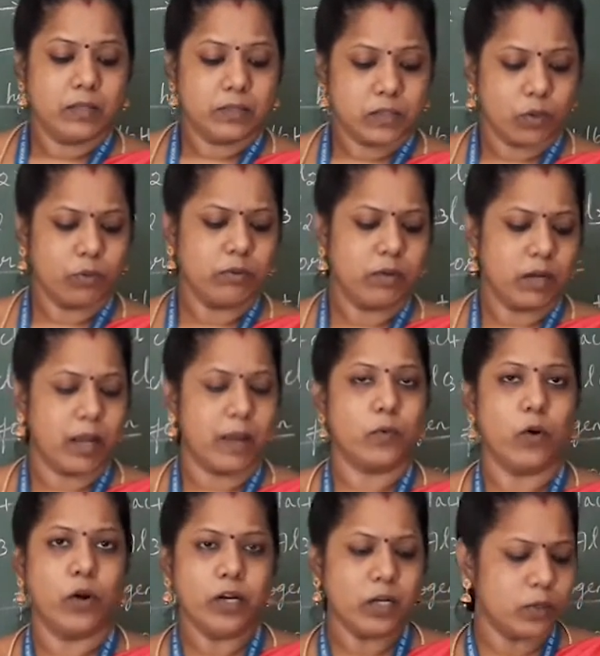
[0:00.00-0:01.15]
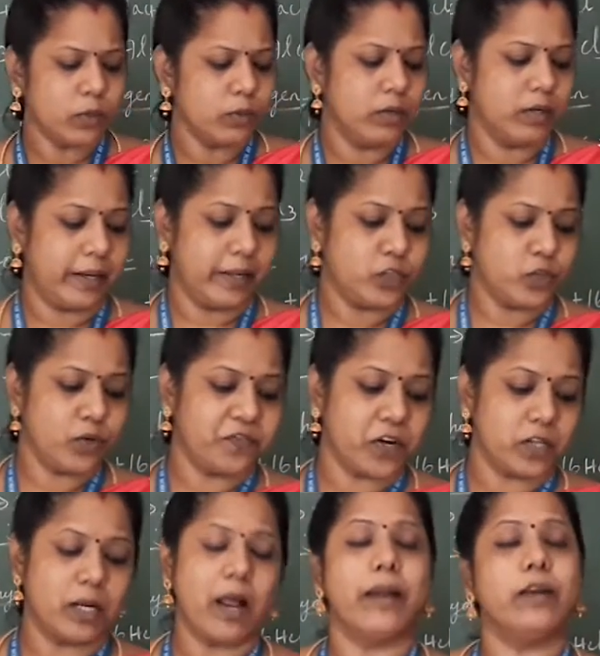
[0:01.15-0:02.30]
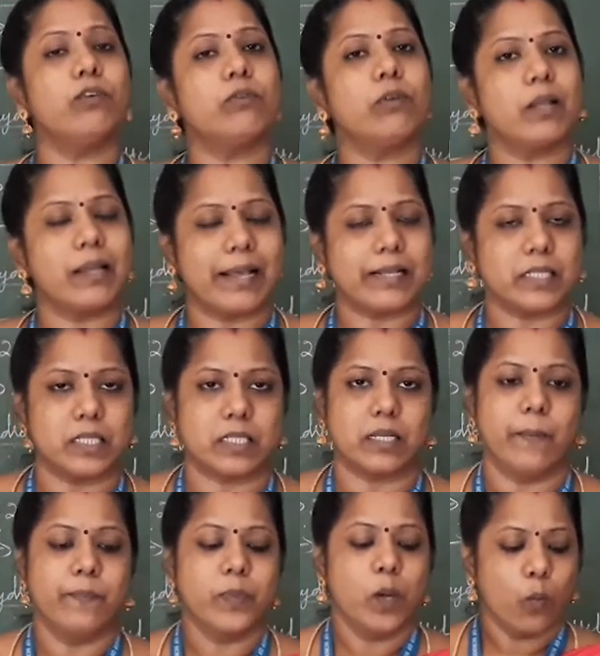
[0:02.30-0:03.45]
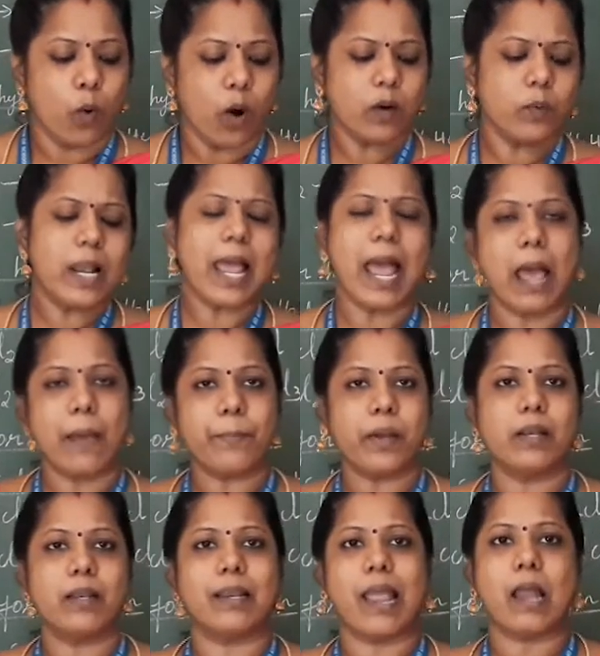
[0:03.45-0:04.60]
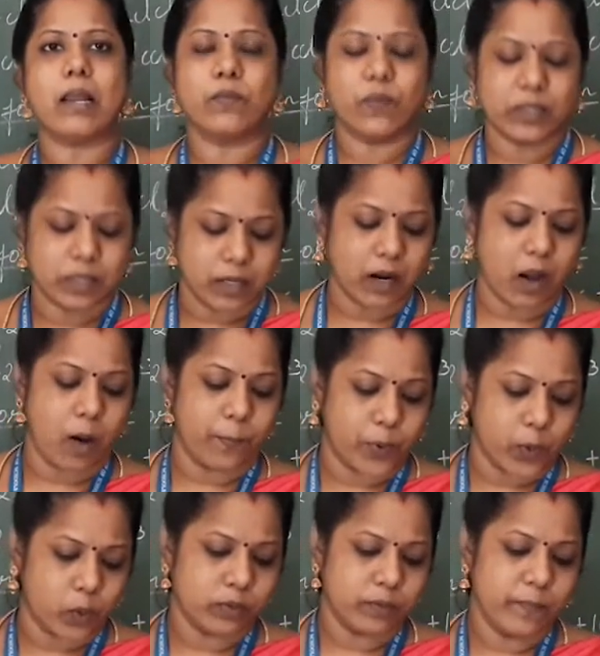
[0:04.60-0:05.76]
So I am going to teach you for the hydrochloric acids. What will happen react with the compound,